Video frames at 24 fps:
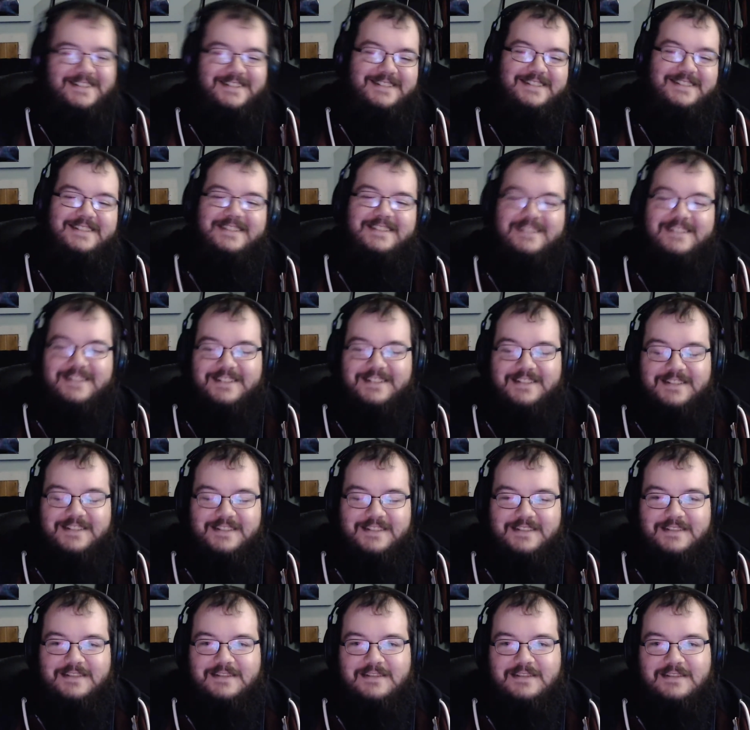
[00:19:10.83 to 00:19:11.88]

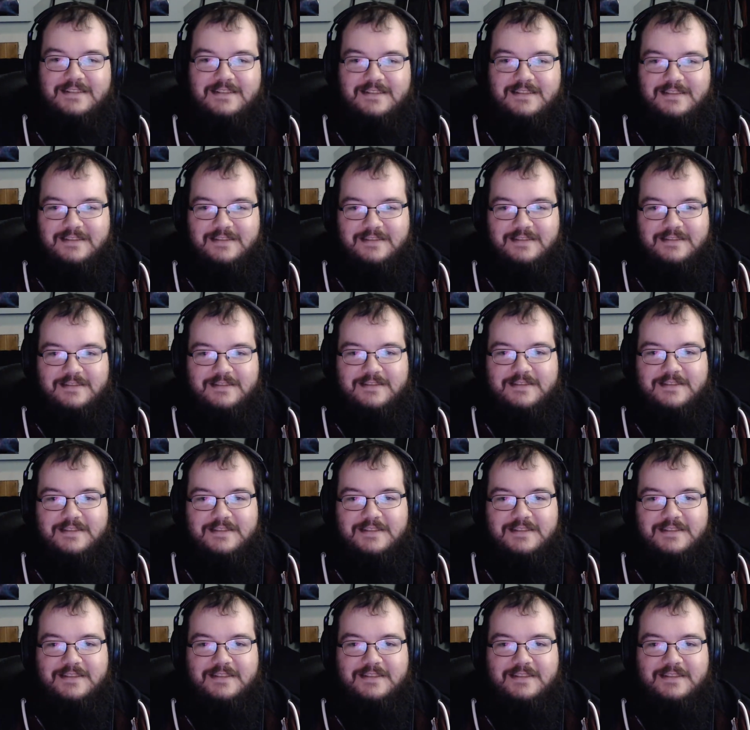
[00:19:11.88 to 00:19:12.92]

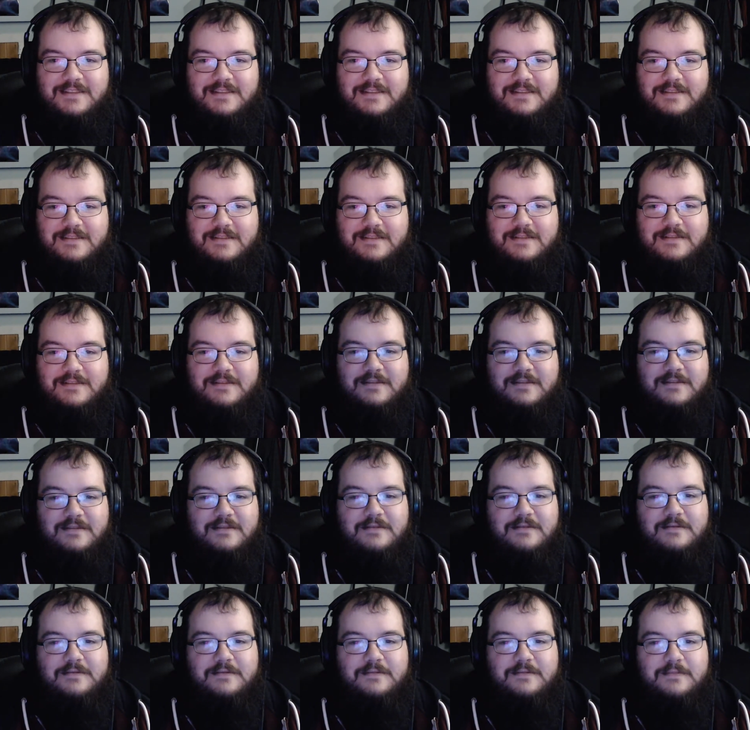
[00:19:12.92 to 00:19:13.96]

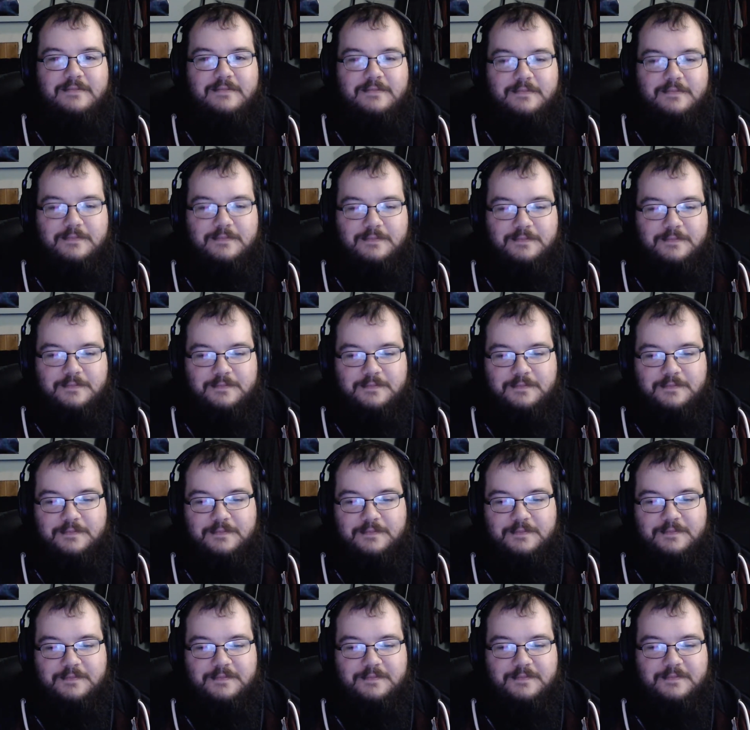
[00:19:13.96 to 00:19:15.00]

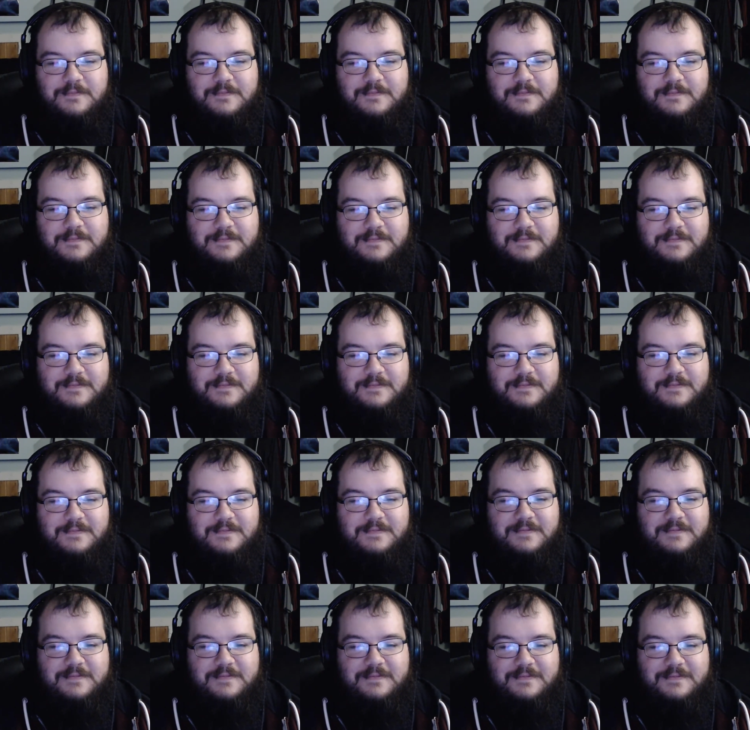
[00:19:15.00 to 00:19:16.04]

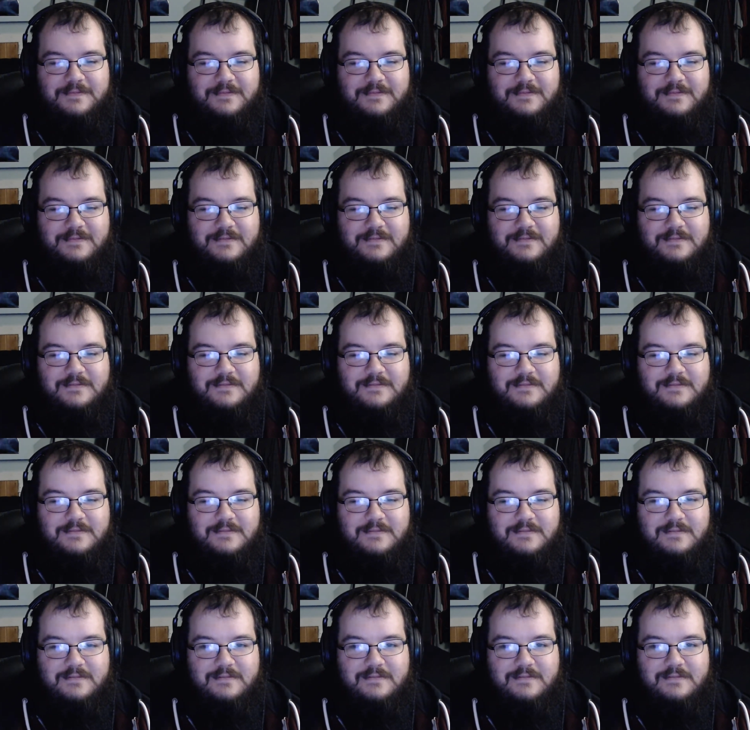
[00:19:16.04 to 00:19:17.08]

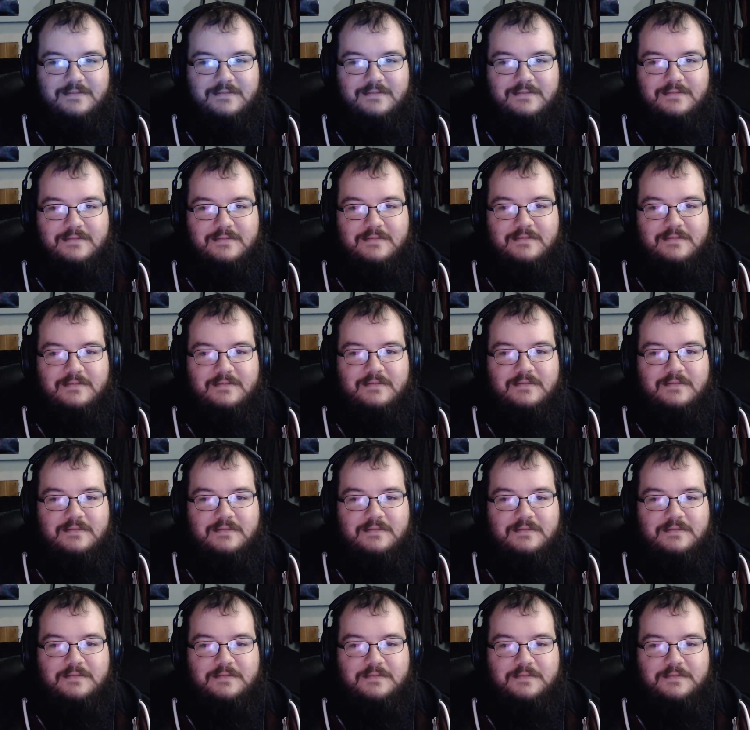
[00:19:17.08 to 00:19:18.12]

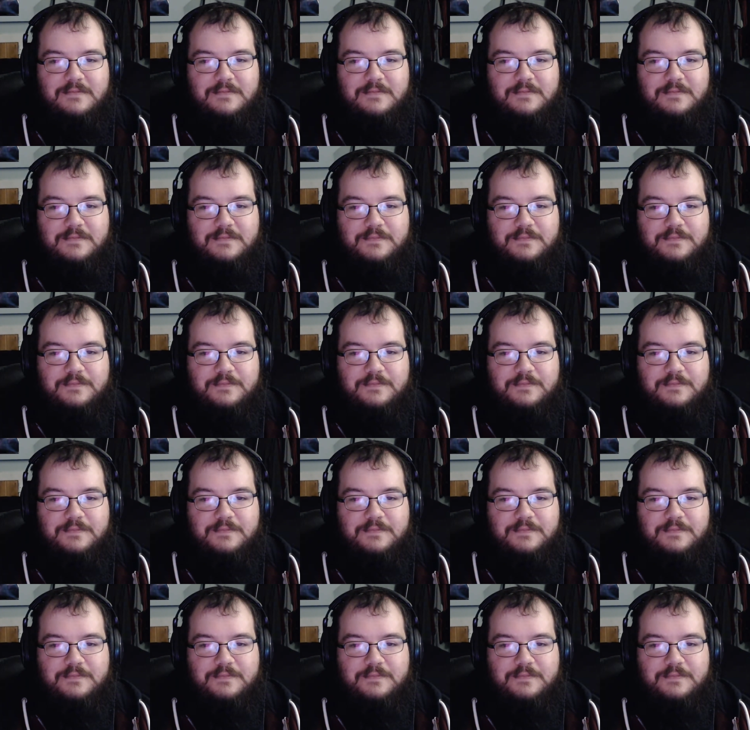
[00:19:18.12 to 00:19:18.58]
(no one is talking)